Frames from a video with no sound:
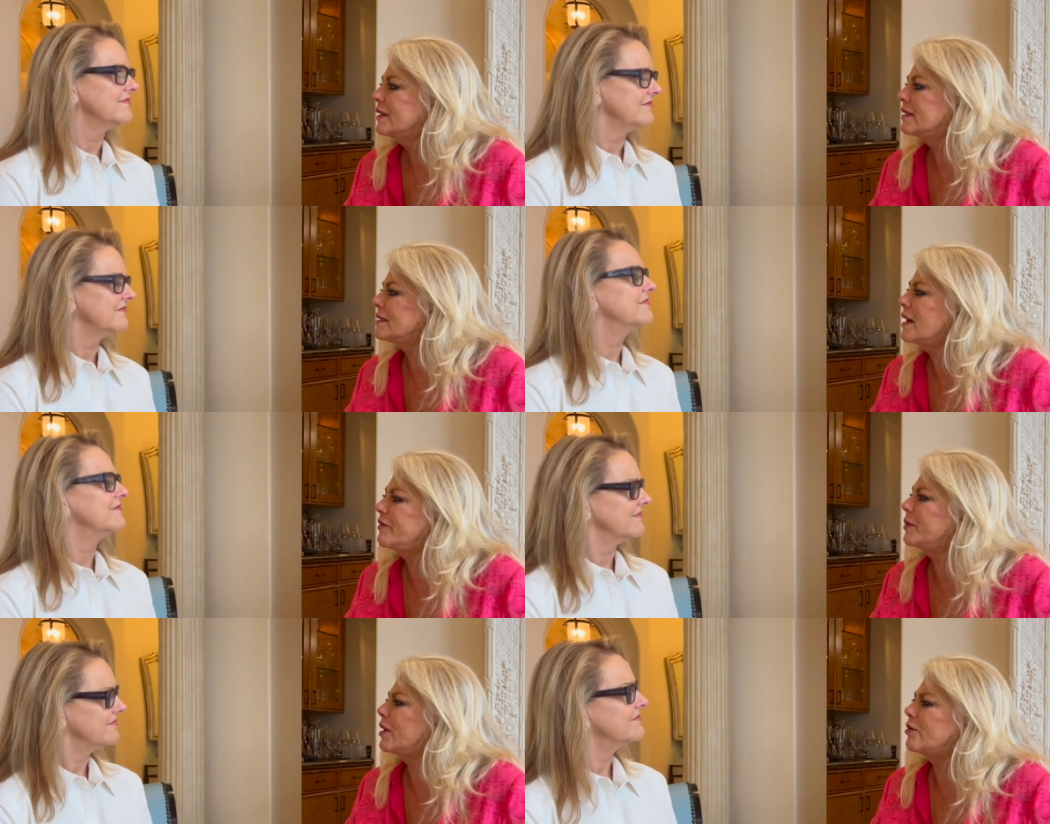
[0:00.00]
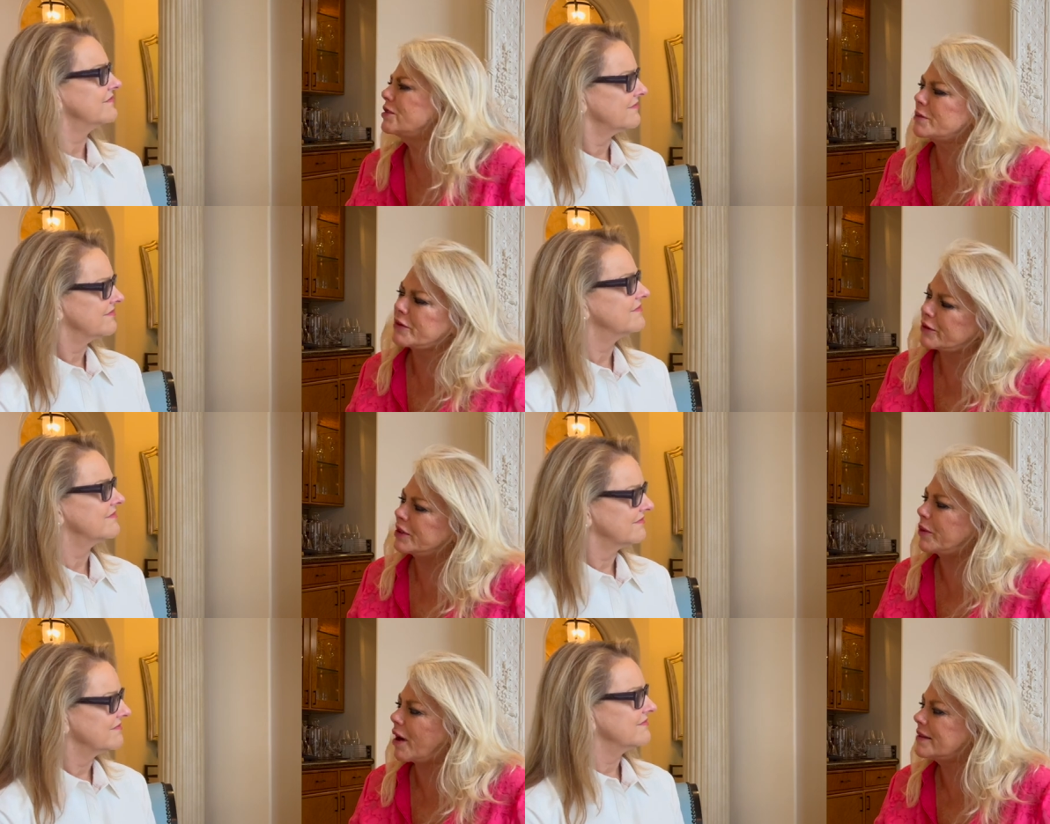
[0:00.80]
Speaker 1: It doesn't have to be ownership of
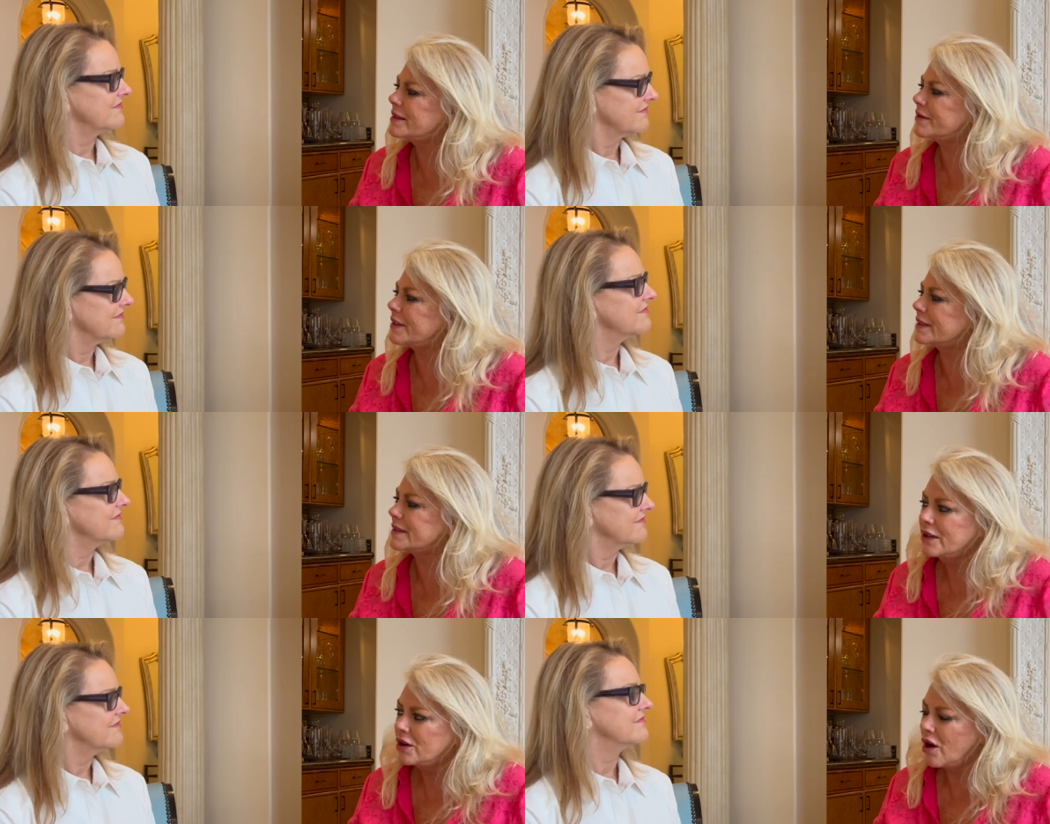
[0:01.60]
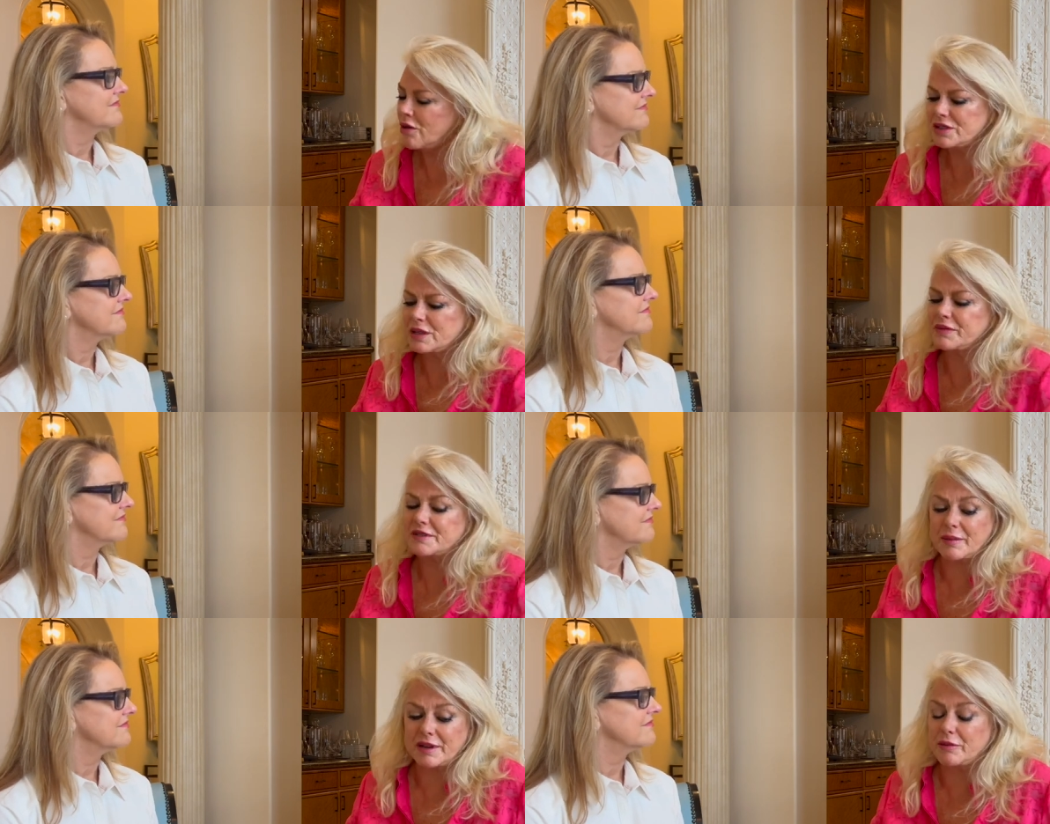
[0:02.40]
only positive things. Ownership is
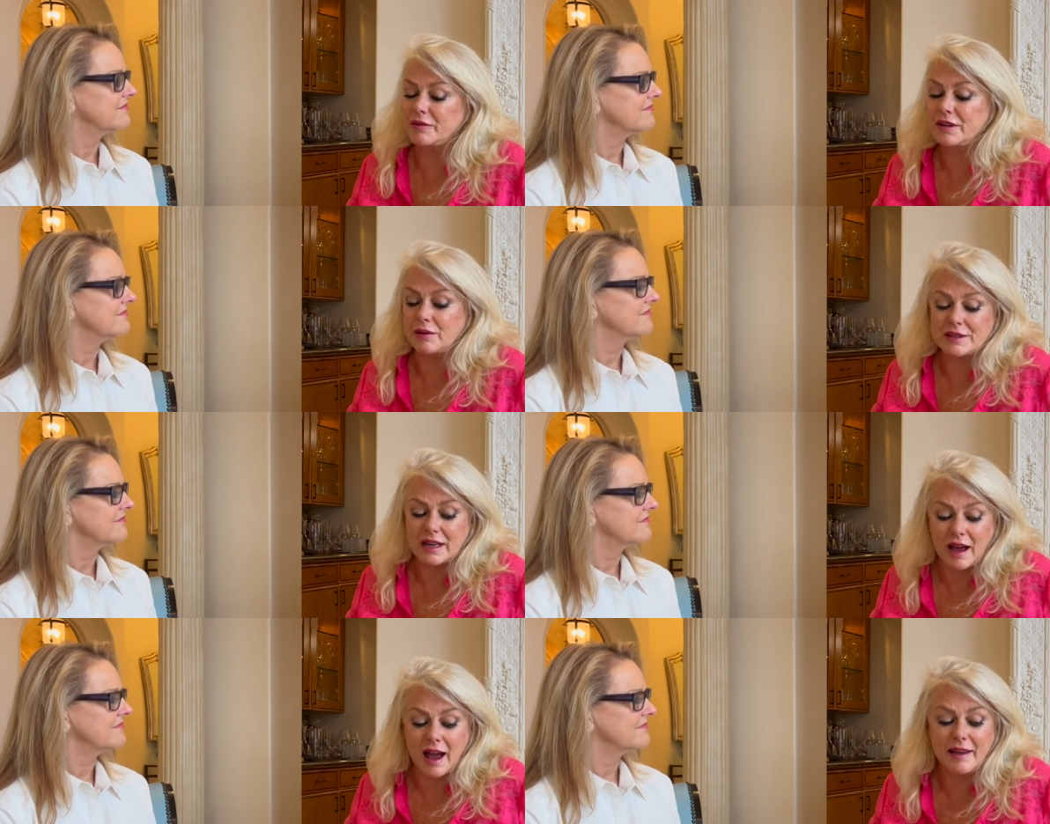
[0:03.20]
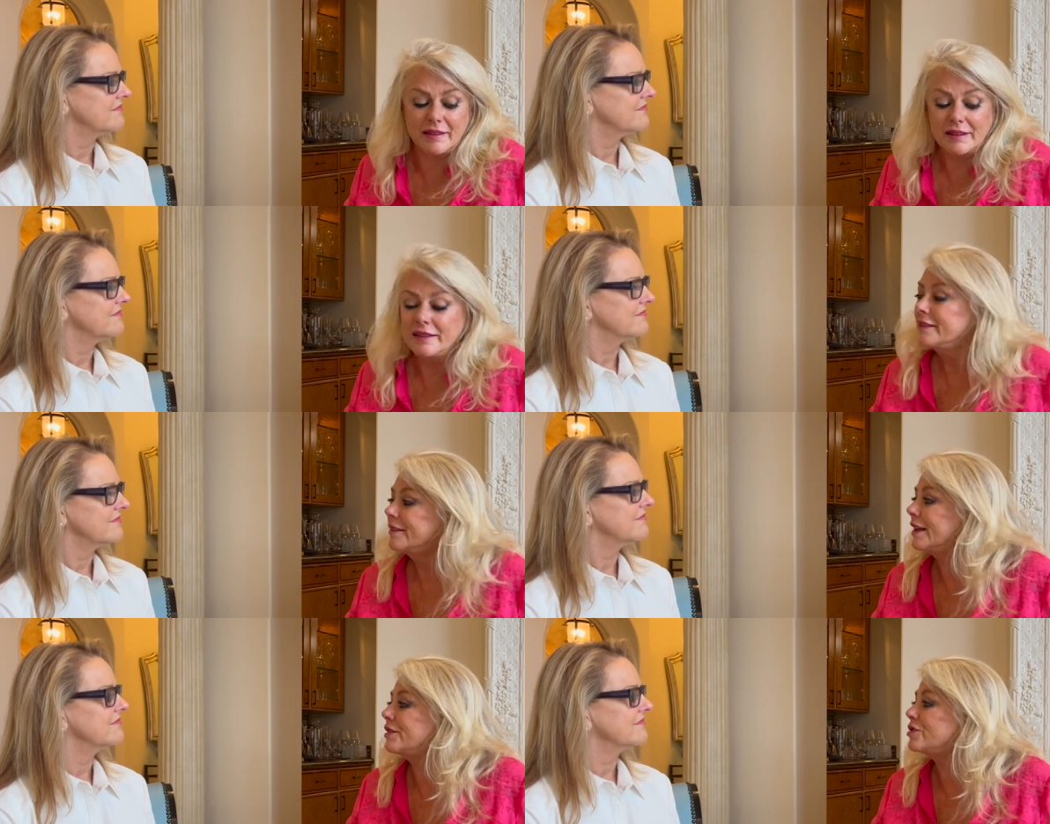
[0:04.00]
something to you know, saying I
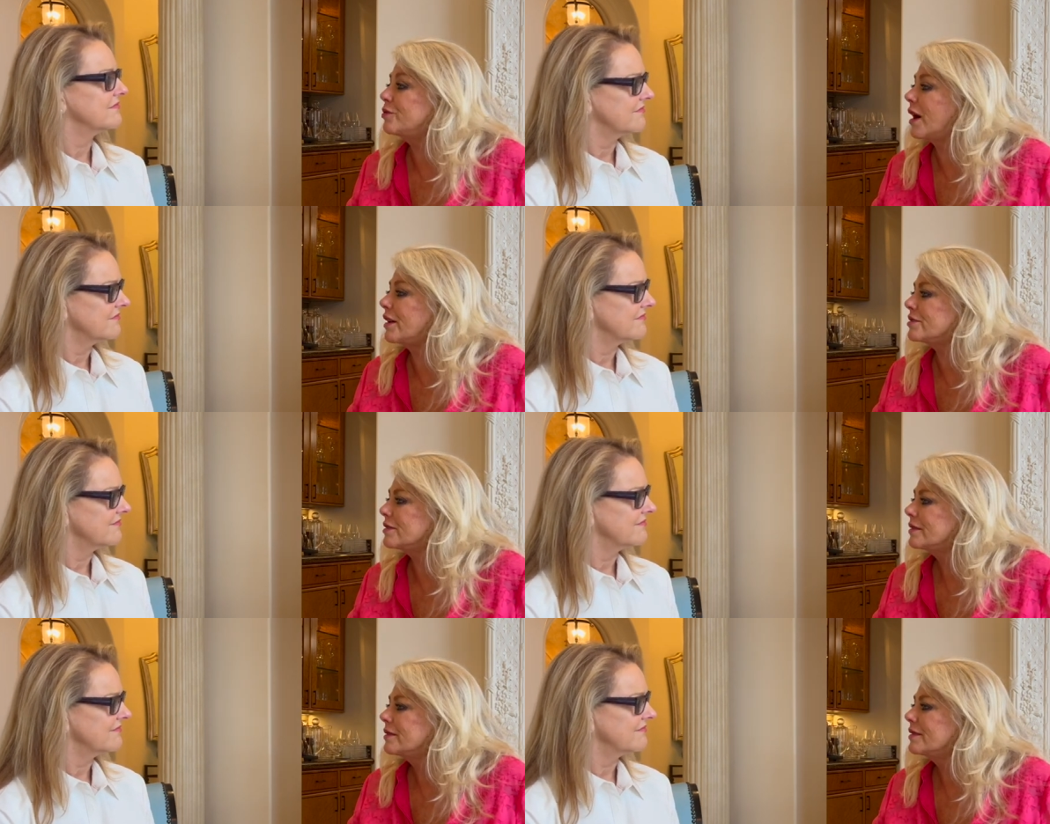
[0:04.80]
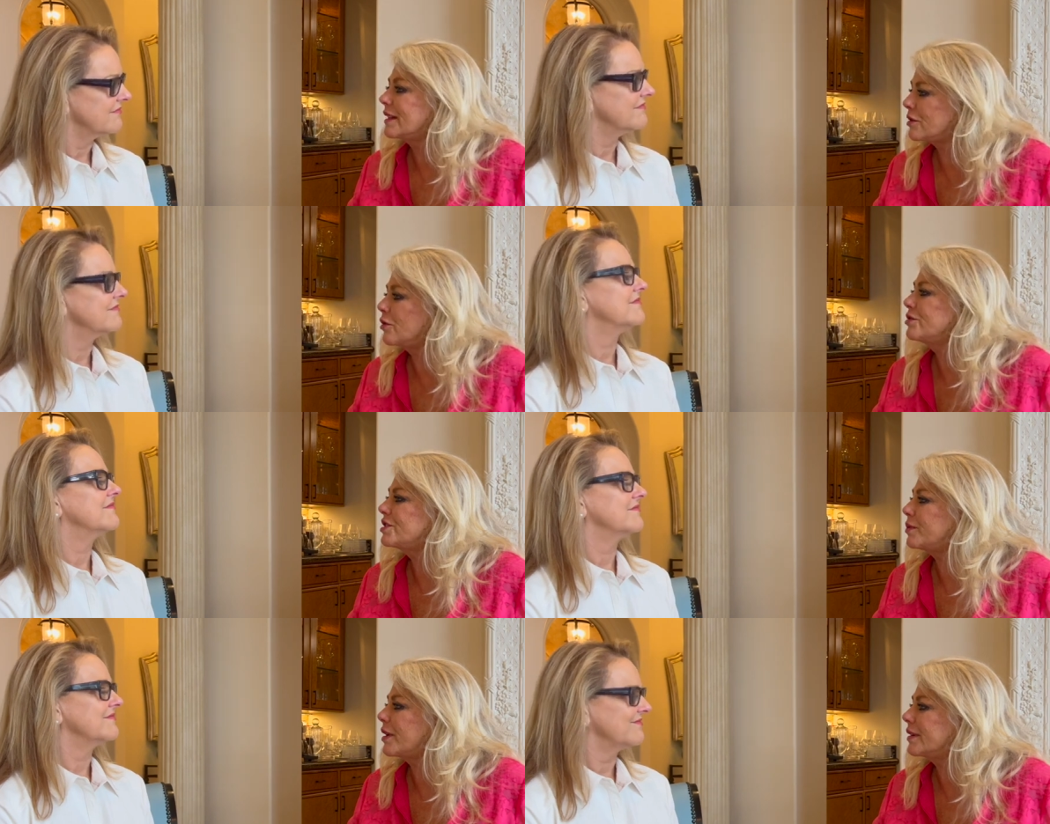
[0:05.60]
eat too much. That's
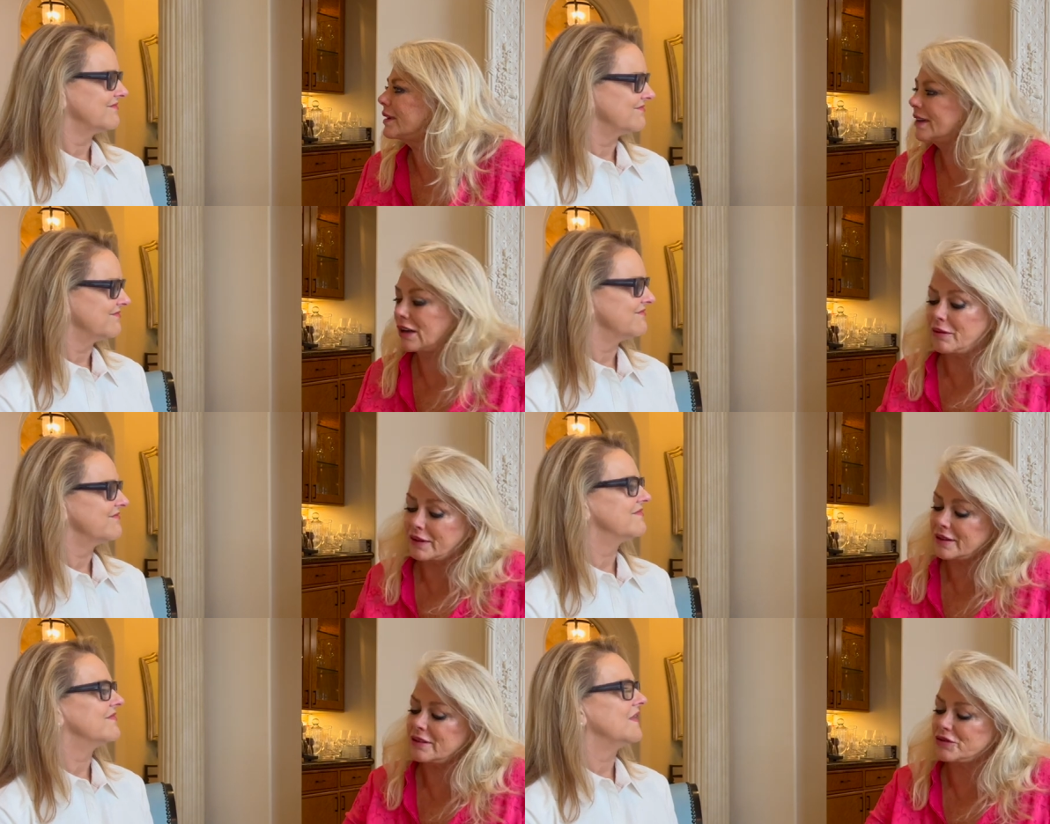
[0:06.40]
ownership of it, you know, and then you